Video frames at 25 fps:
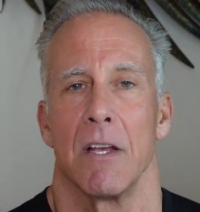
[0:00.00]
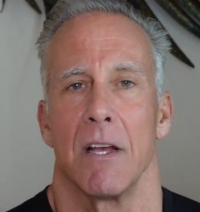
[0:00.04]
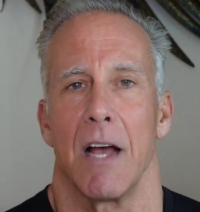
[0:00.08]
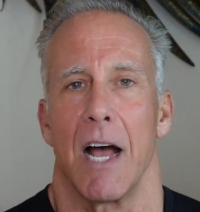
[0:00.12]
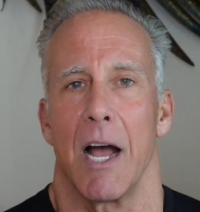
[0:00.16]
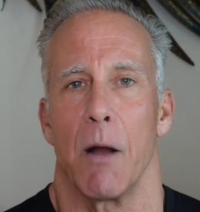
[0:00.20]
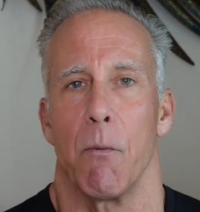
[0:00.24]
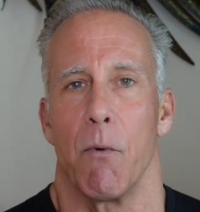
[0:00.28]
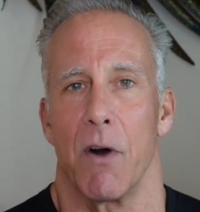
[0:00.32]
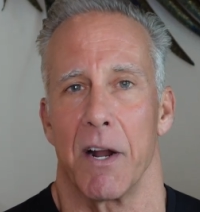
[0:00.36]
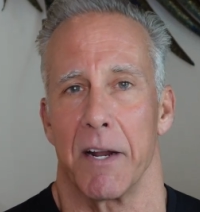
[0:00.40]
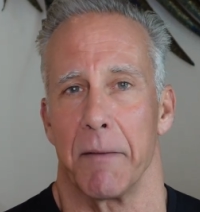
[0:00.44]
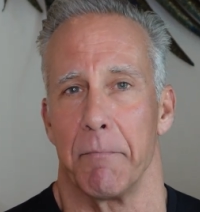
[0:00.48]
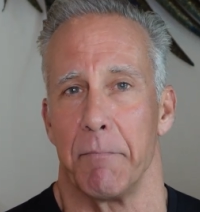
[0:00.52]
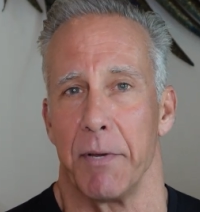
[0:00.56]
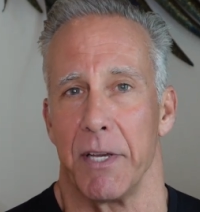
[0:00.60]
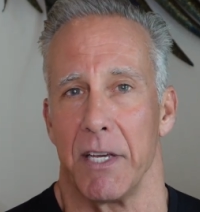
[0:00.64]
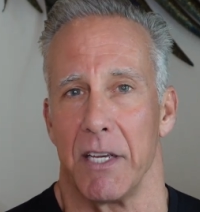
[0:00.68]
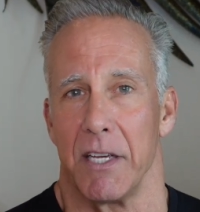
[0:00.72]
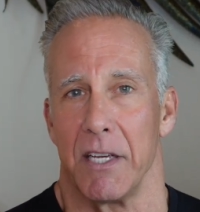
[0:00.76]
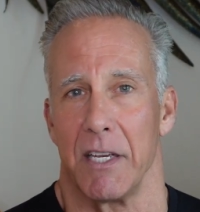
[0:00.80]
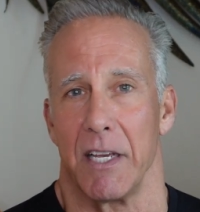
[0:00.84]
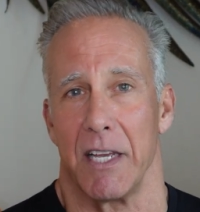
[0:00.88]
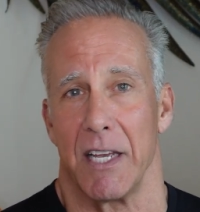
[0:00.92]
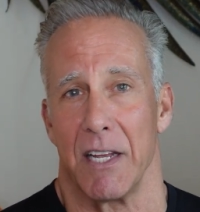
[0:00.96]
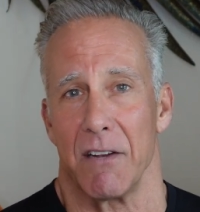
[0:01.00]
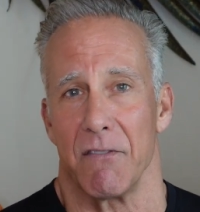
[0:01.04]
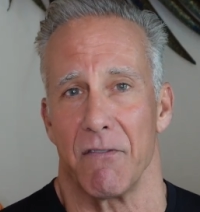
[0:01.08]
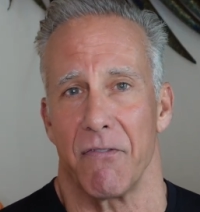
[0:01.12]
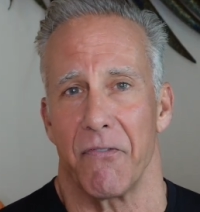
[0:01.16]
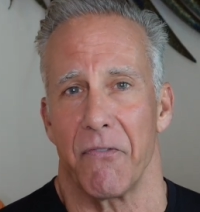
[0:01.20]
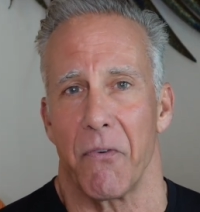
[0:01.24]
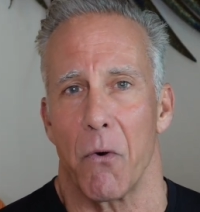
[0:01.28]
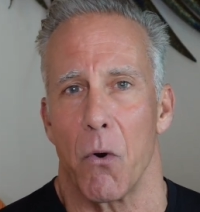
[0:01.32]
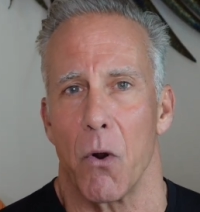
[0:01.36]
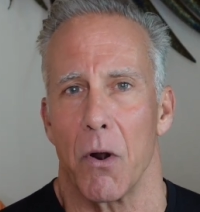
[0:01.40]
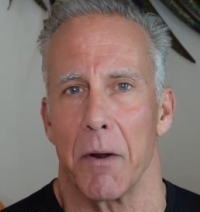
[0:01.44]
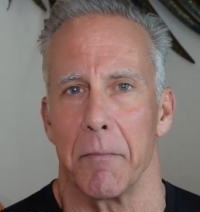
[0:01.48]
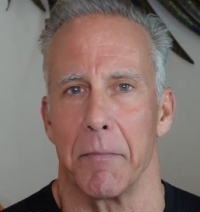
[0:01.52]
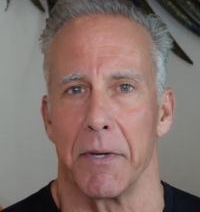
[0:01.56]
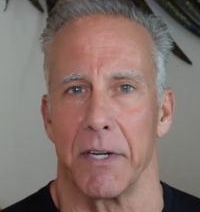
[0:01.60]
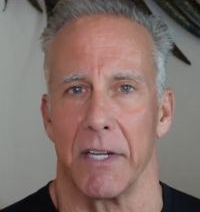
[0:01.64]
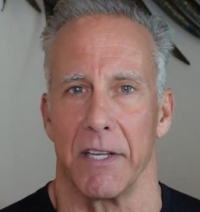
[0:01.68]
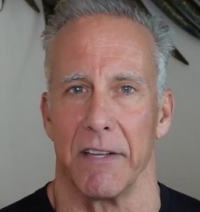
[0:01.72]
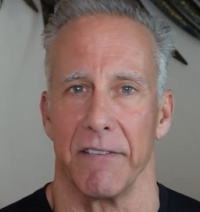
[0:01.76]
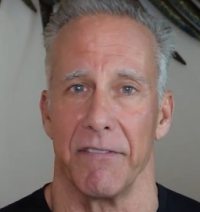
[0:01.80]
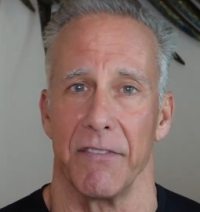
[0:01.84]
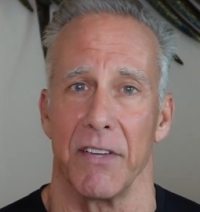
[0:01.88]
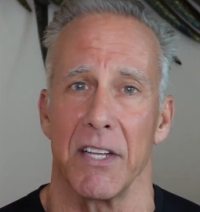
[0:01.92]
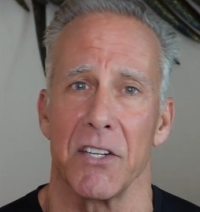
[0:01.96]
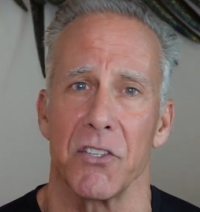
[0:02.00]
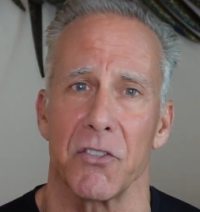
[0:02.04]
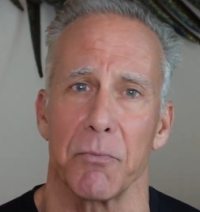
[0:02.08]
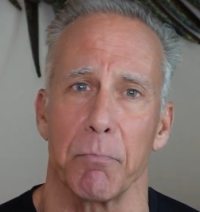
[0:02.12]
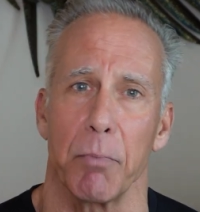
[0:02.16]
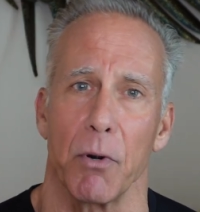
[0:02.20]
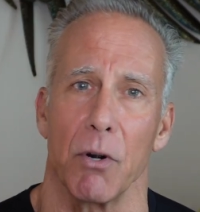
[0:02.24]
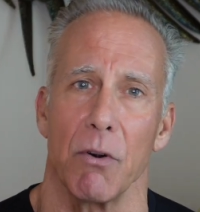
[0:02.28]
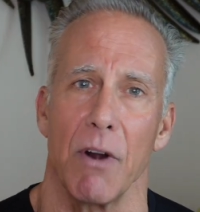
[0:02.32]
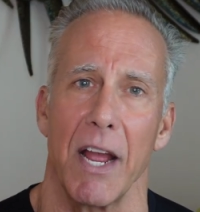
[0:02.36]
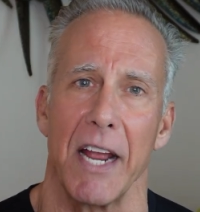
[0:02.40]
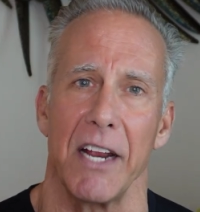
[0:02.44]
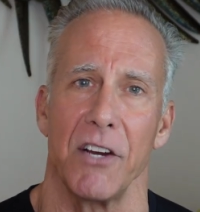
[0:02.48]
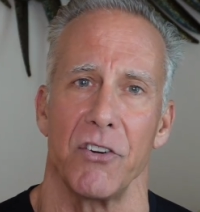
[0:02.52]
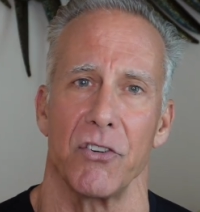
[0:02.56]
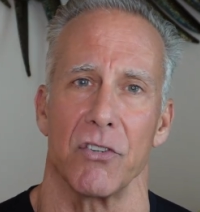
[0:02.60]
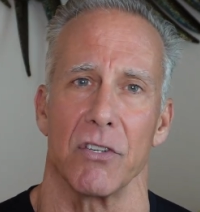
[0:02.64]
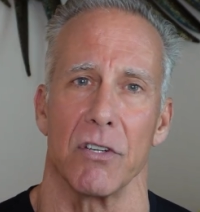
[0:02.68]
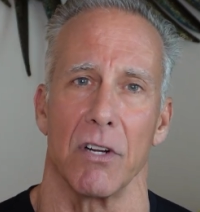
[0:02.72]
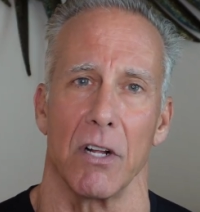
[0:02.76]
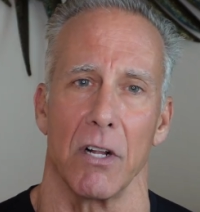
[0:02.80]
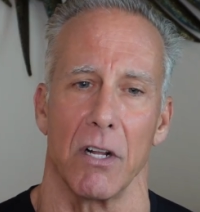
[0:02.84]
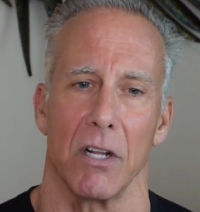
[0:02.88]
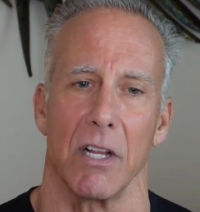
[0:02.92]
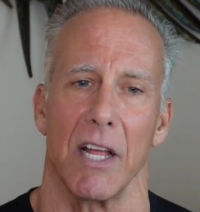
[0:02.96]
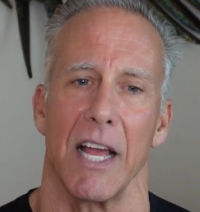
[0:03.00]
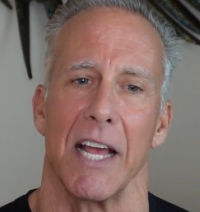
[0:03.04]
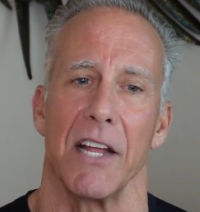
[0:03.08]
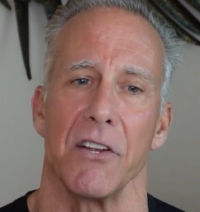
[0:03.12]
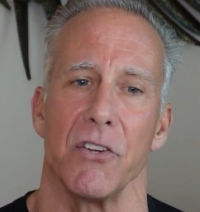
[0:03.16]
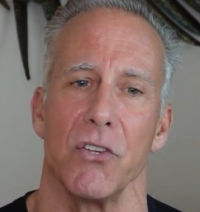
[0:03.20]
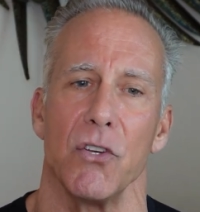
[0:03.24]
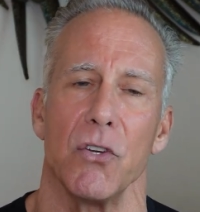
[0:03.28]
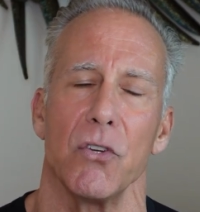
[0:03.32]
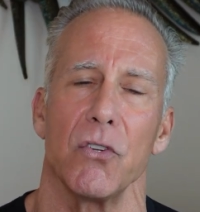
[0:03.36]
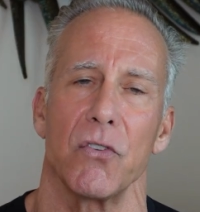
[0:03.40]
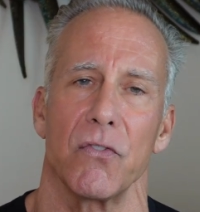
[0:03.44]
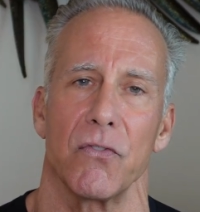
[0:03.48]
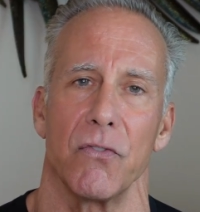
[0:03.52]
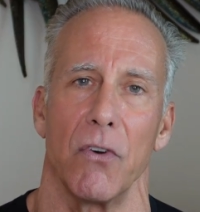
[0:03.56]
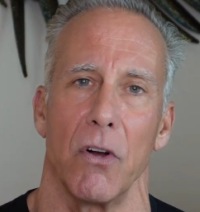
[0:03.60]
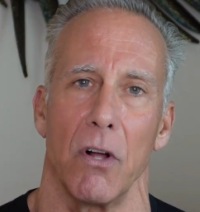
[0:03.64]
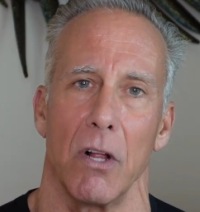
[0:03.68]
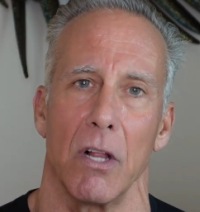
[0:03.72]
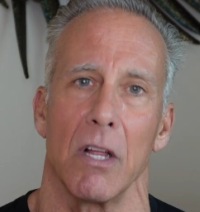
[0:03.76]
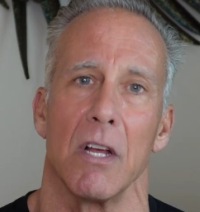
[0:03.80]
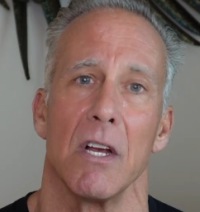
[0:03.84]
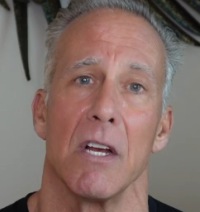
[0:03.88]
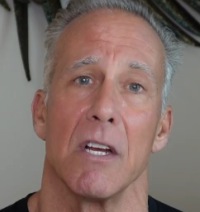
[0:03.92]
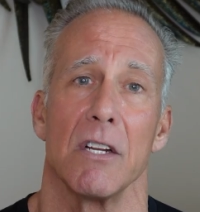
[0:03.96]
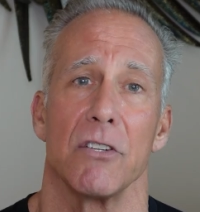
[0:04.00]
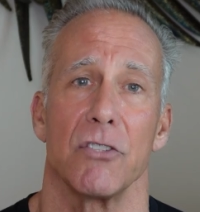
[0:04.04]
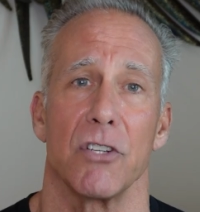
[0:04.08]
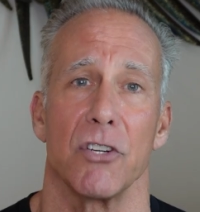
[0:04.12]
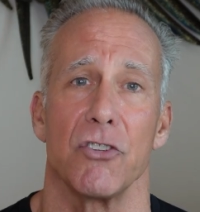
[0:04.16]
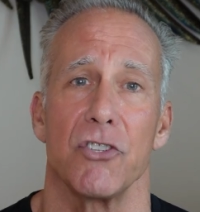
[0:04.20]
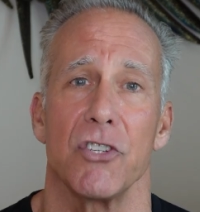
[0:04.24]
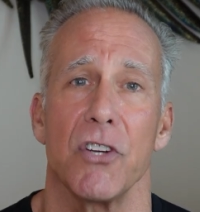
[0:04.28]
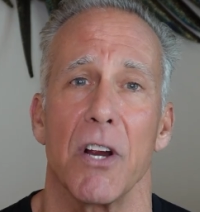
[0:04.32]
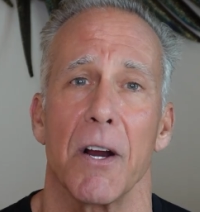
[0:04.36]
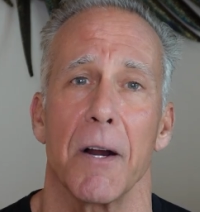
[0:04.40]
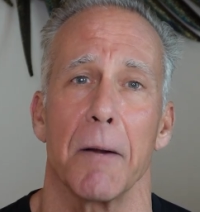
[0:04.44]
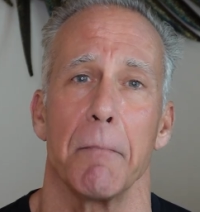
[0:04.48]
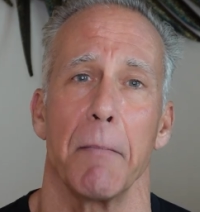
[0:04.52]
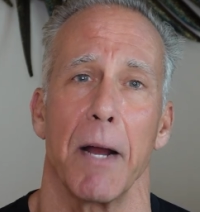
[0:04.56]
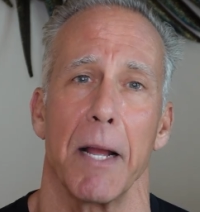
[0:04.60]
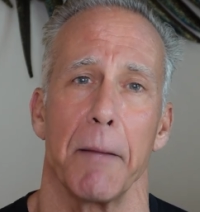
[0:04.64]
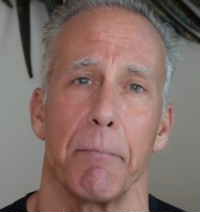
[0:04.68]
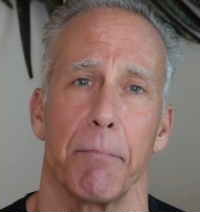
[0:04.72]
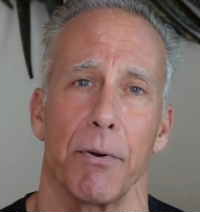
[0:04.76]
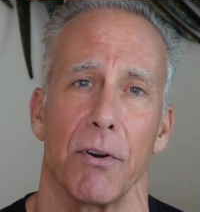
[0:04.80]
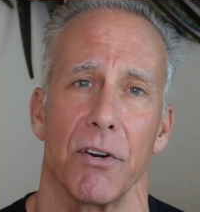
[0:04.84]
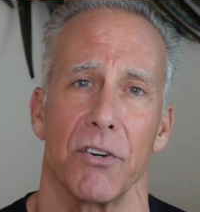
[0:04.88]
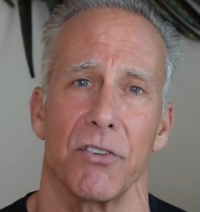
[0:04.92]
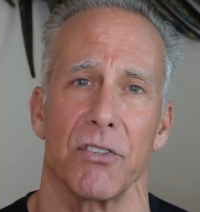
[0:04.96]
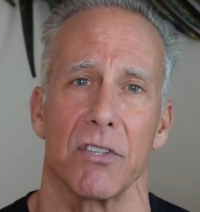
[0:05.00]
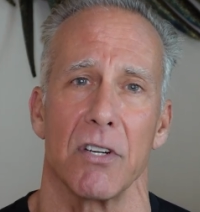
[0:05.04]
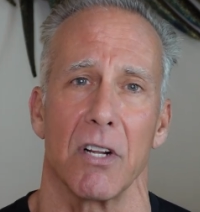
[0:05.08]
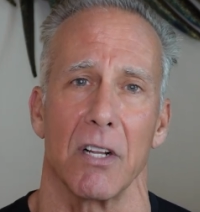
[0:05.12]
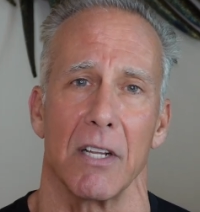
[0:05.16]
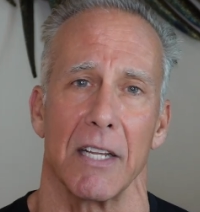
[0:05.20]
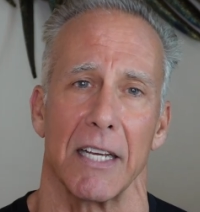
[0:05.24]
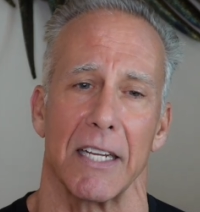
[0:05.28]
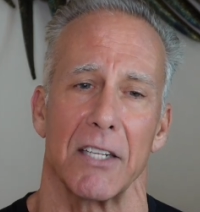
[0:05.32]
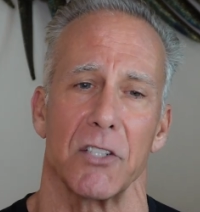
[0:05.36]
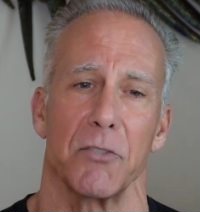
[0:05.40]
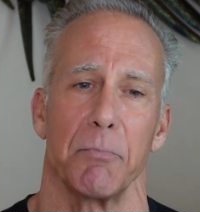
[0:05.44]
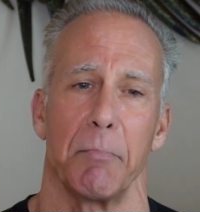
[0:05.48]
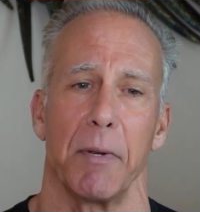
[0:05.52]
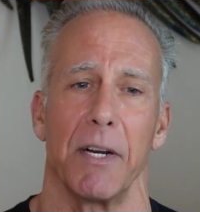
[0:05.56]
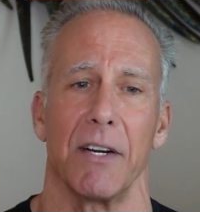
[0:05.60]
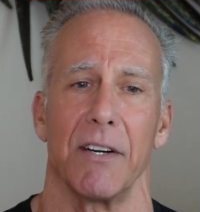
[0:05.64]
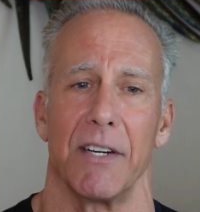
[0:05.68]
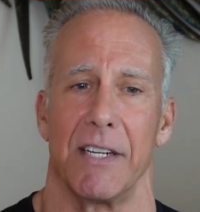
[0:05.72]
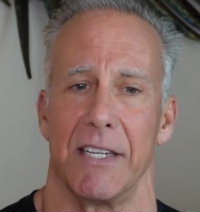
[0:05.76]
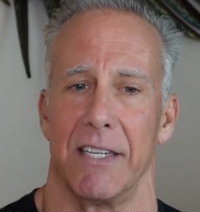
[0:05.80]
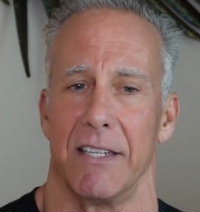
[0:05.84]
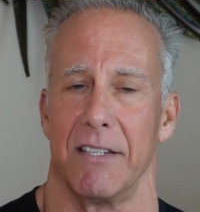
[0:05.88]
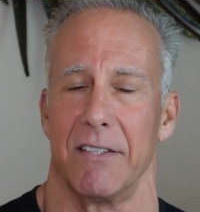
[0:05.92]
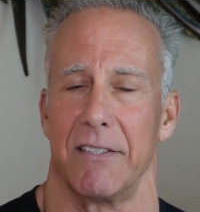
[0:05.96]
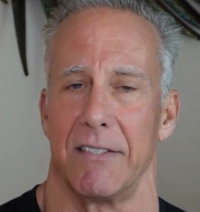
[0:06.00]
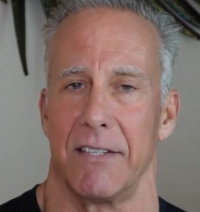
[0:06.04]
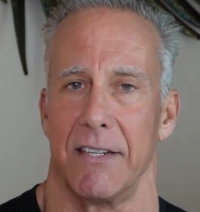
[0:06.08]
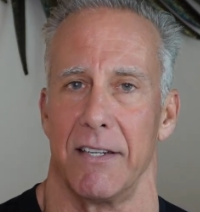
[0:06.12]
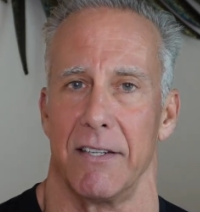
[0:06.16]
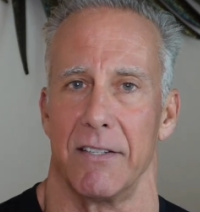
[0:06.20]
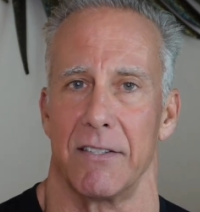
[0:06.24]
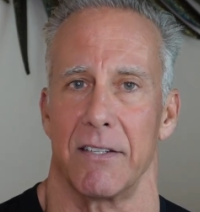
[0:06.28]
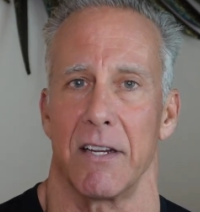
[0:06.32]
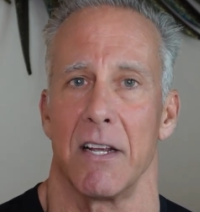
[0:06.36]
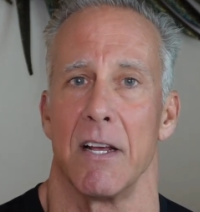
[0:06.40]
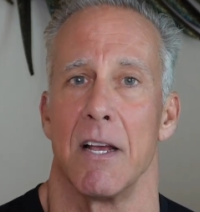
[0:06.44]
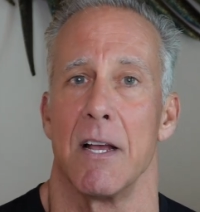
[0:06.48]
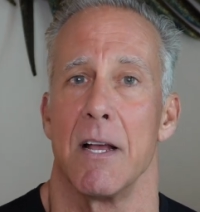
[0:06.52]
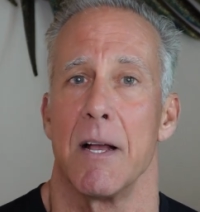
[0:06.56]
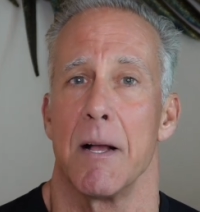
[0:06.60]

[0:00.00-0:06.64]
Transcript: I want to be informative, inspirational, and useful to share my personal experiences.